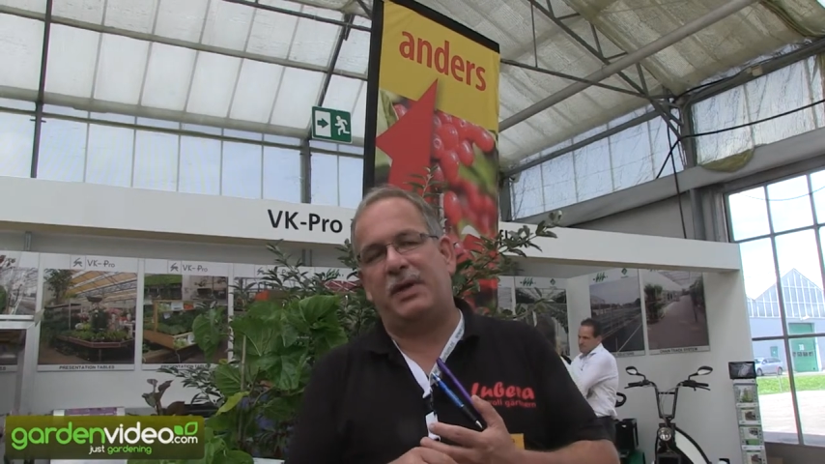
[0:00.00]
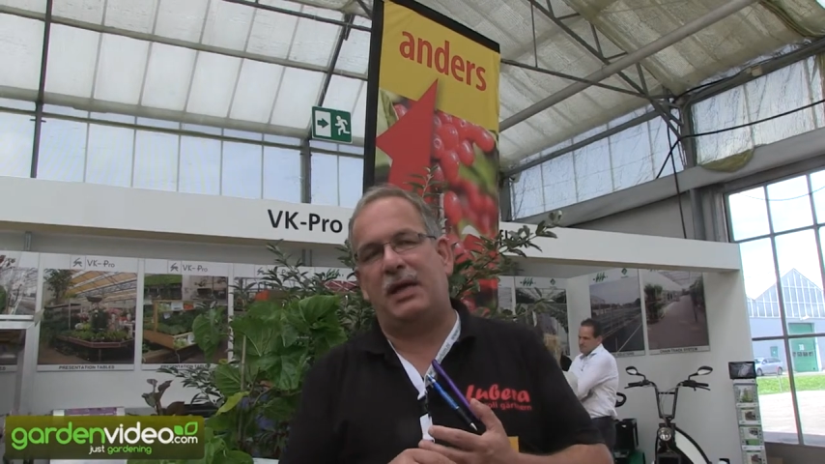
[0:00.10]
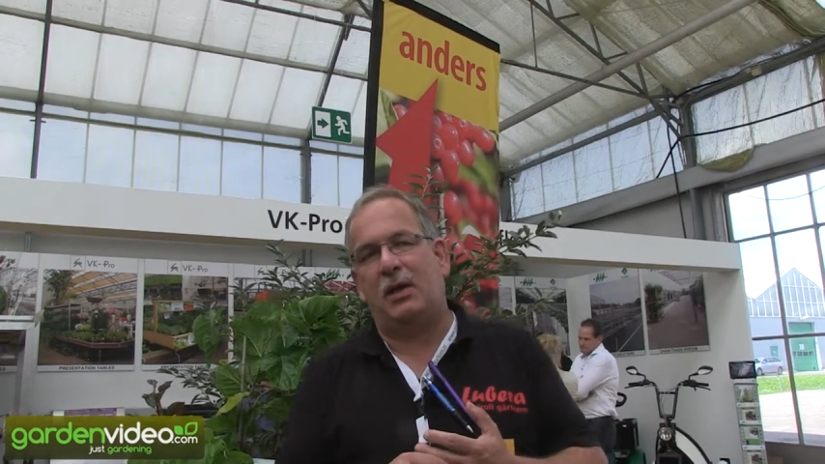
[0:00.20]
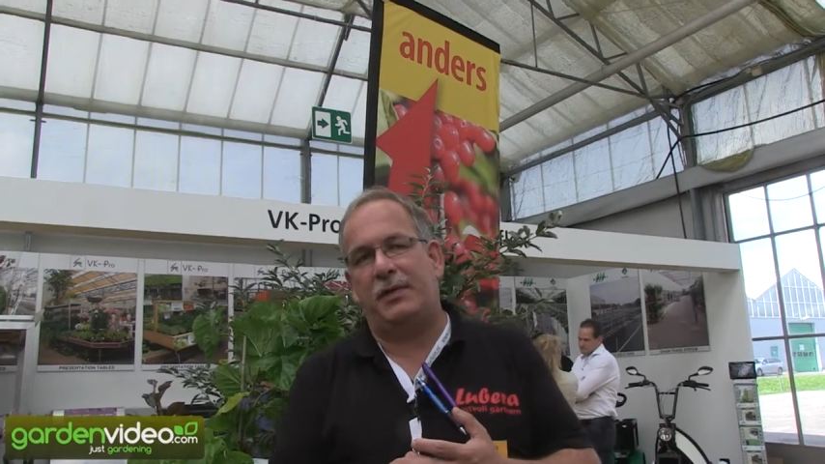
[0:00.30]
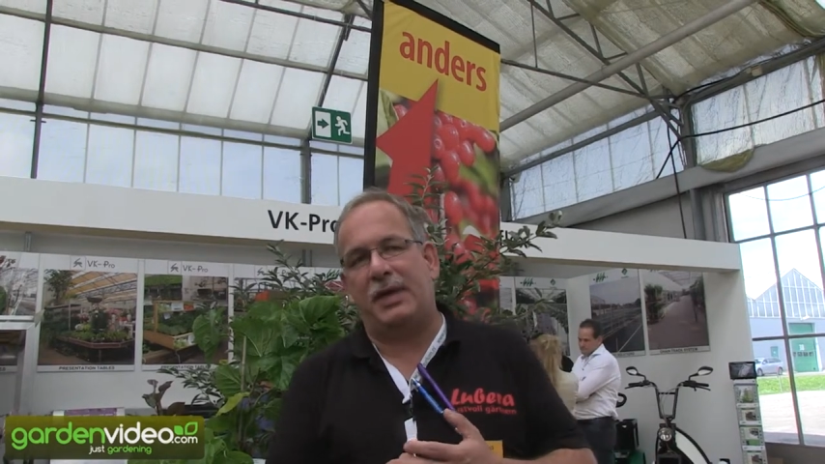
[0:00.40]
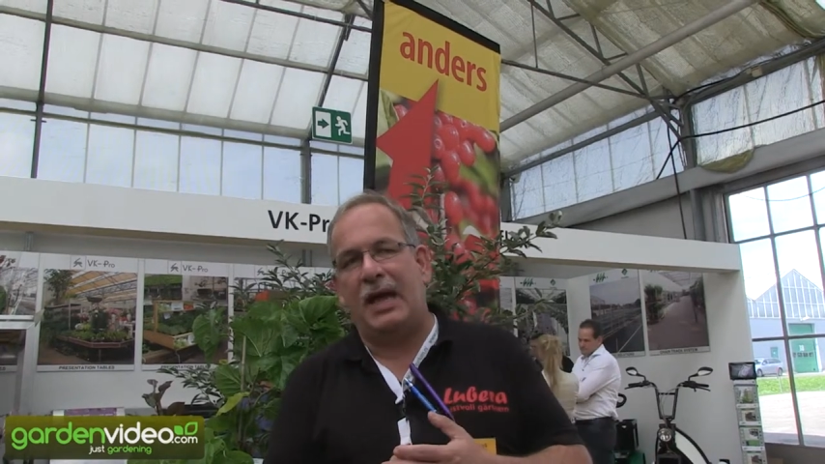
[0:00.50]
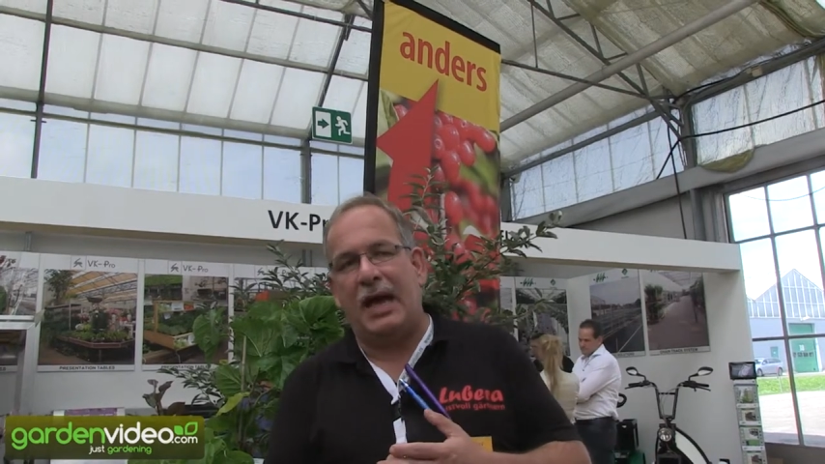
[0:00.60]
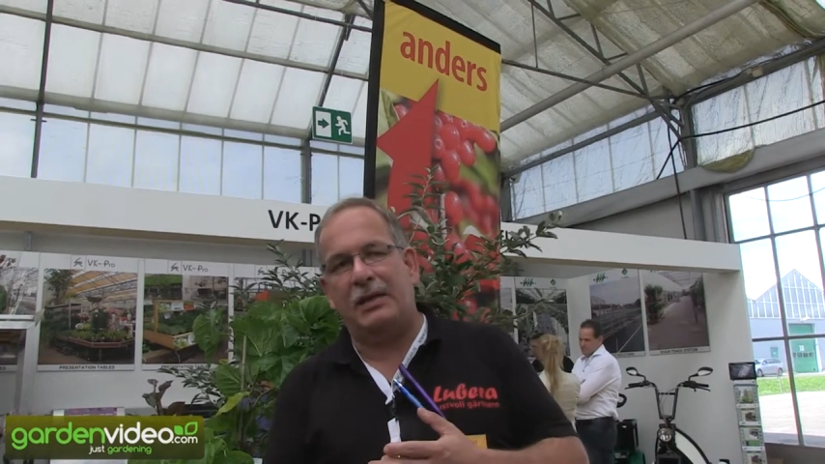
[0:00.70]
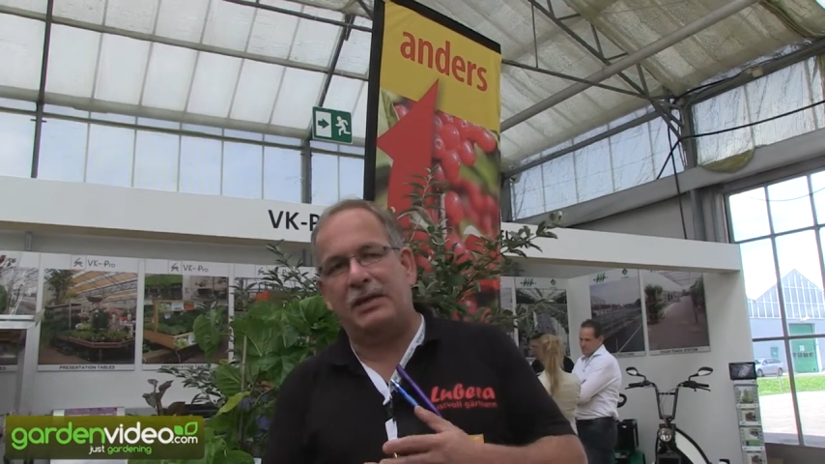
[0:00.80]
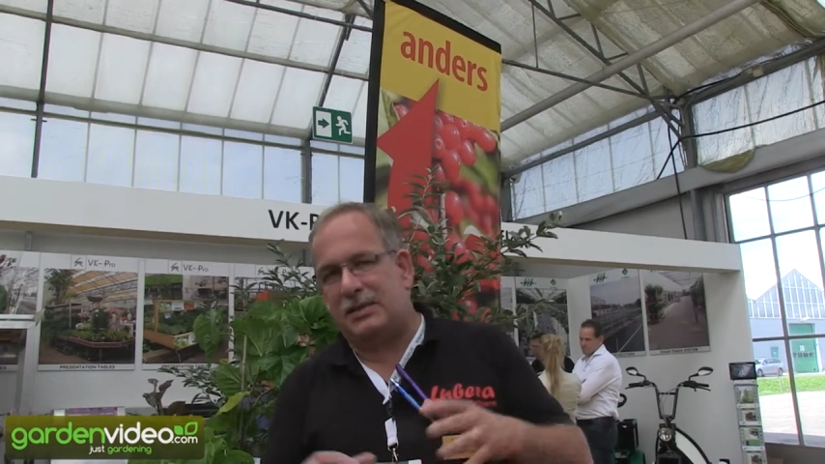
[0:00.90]
beginning of the
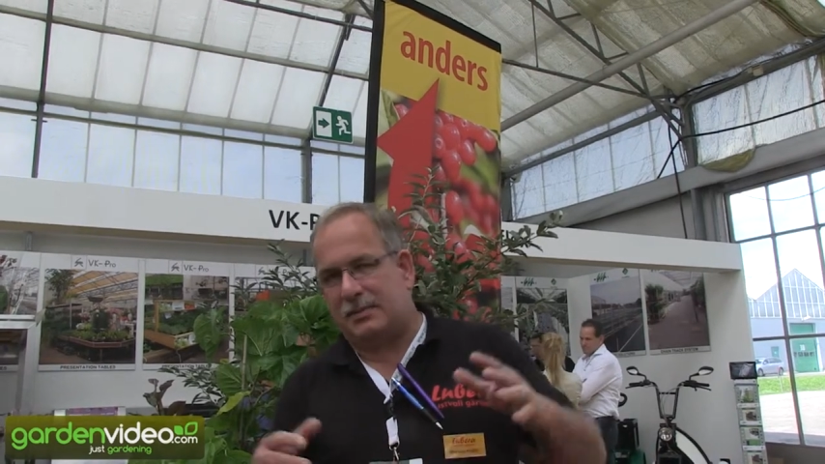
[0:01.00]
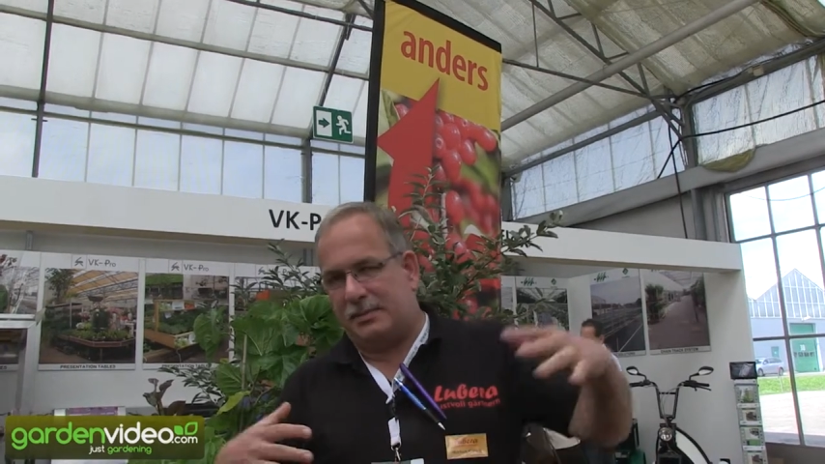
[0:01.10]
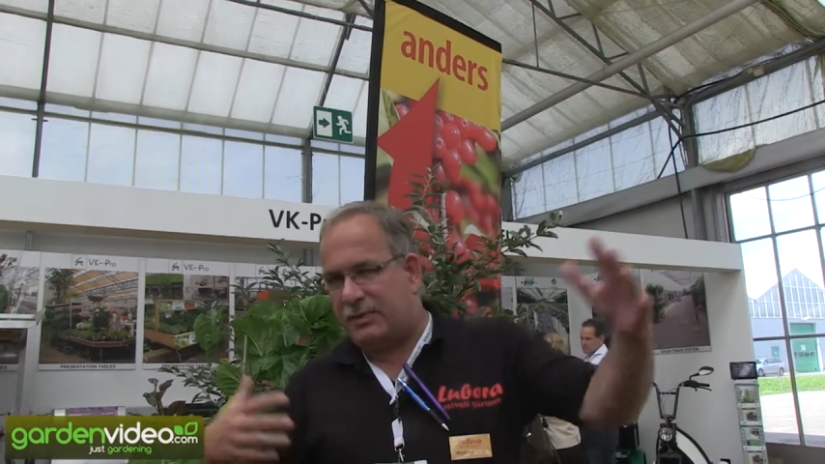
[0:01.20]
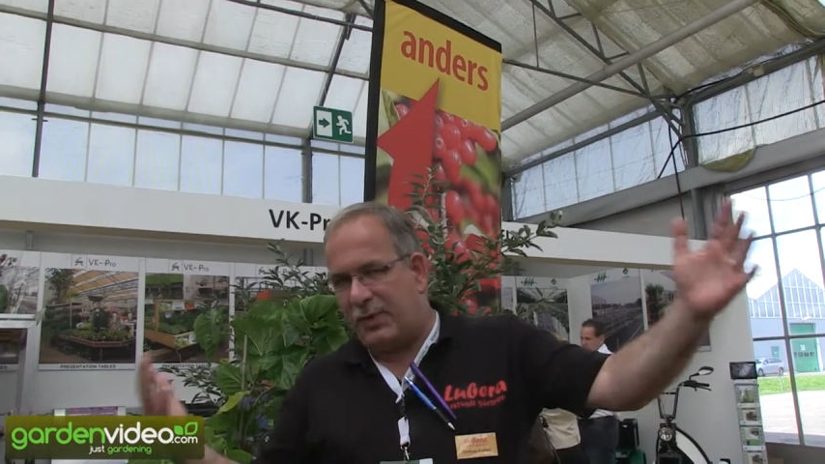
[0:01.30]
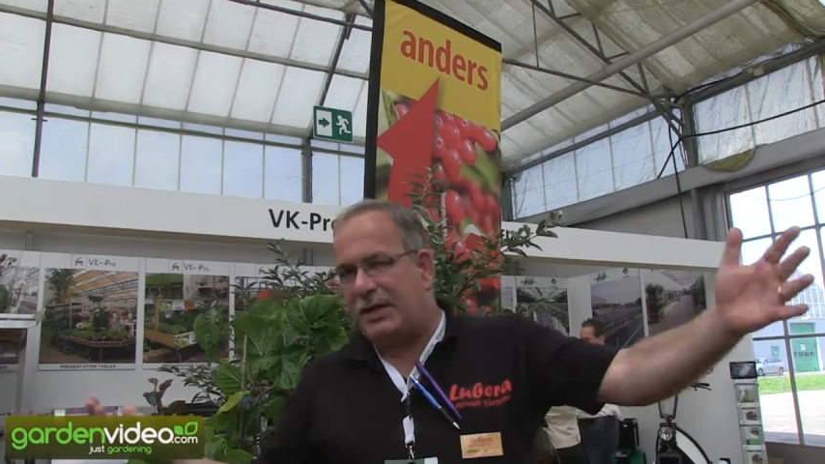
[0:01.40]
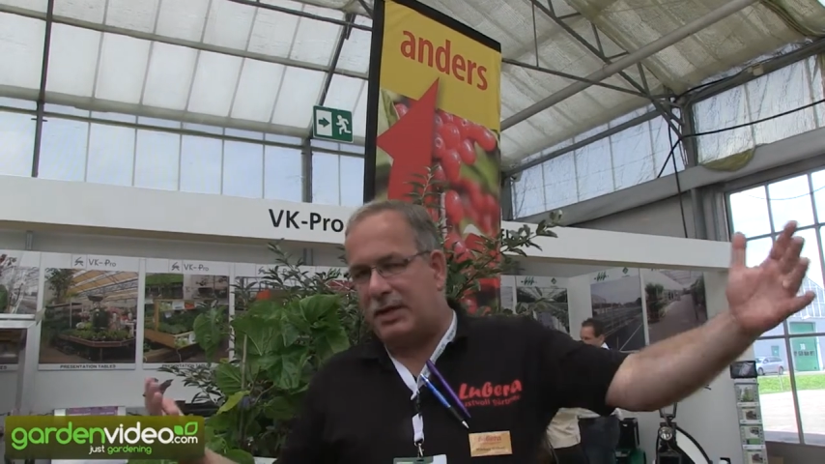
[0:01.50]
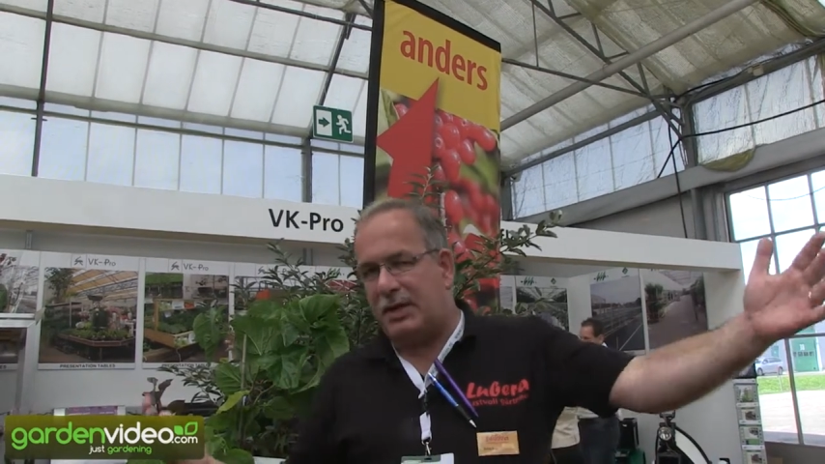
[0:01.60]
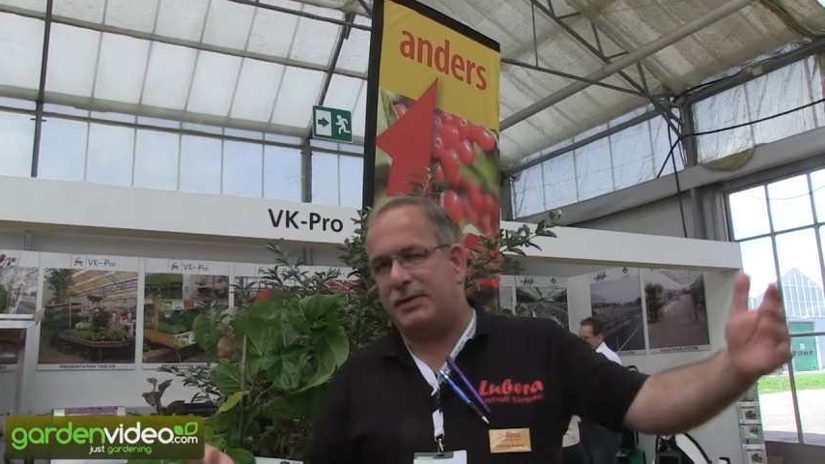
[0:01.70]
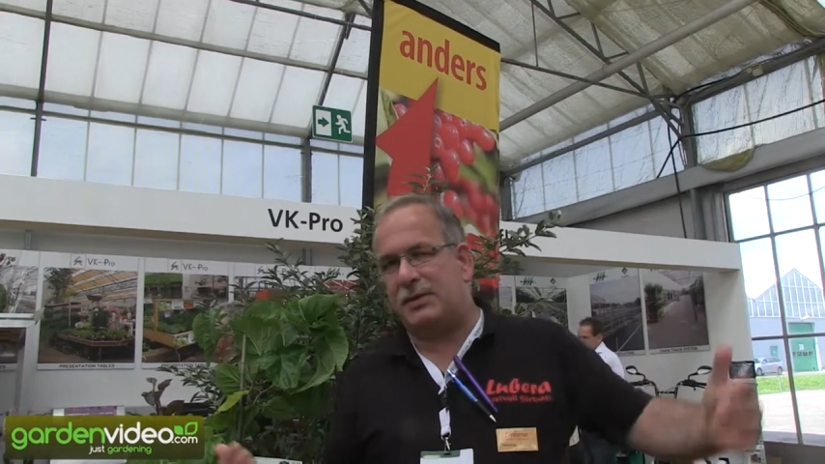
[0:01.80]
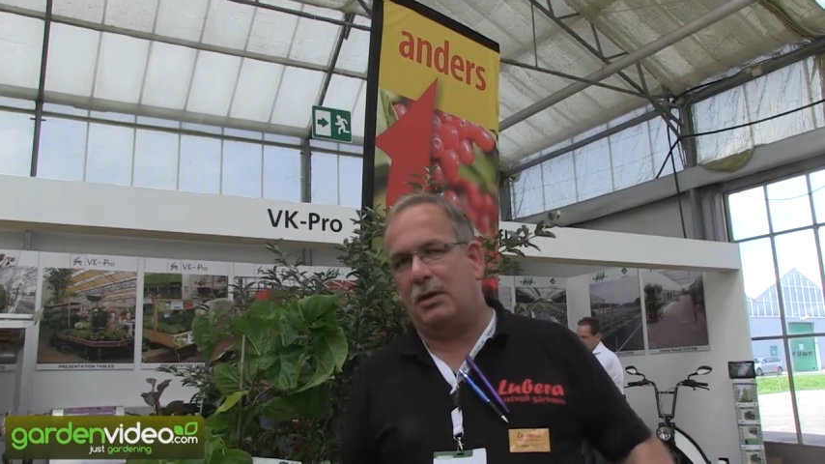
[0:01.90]
90s, 20
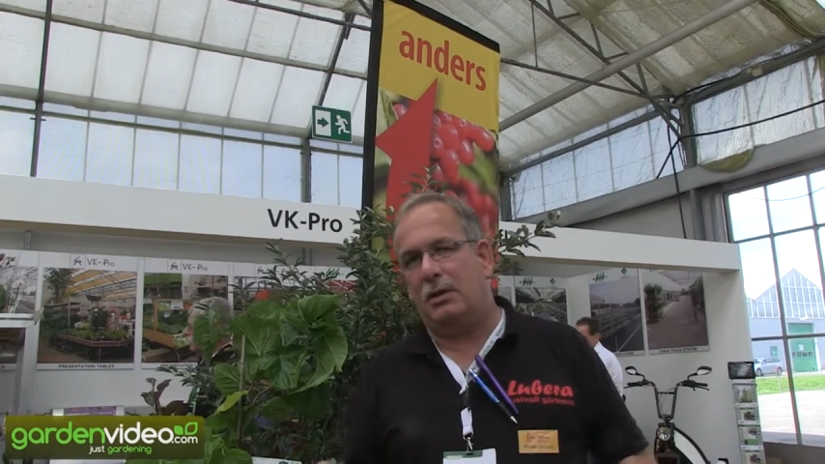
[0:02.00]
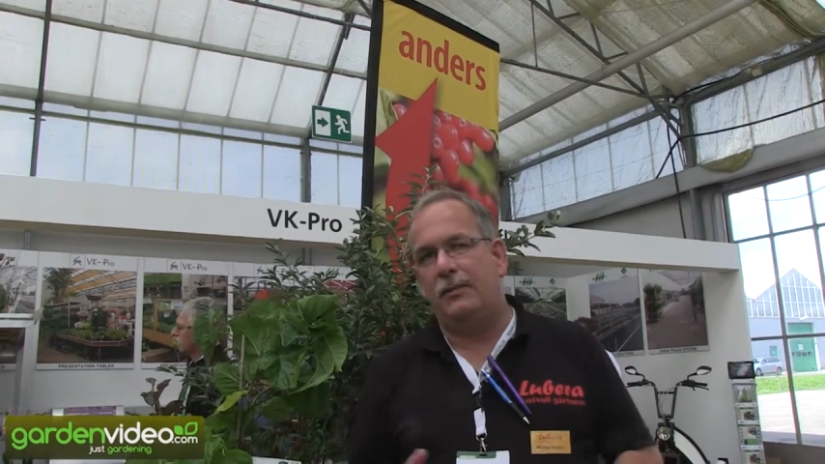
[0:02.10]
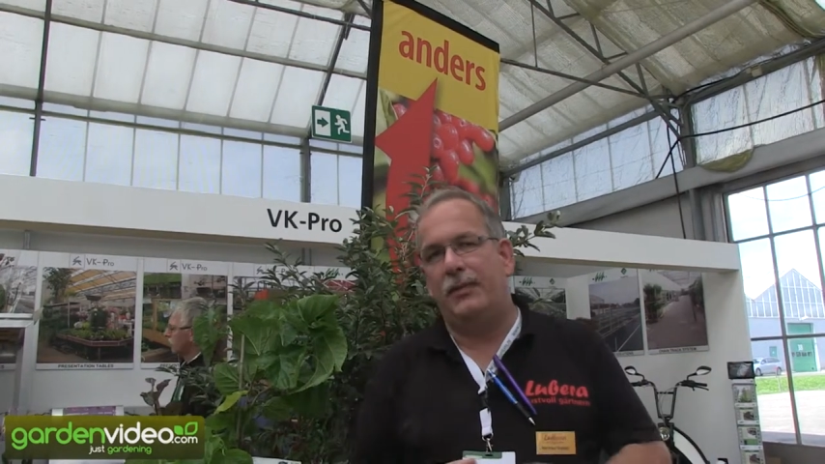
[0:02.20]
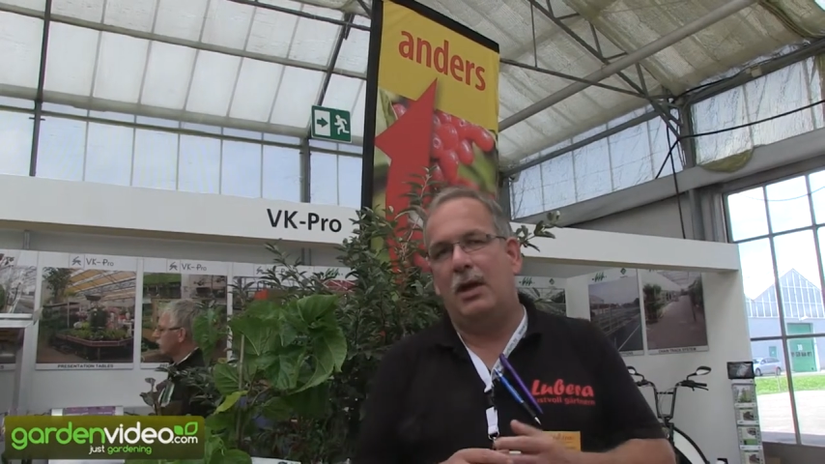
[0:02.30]
years ago,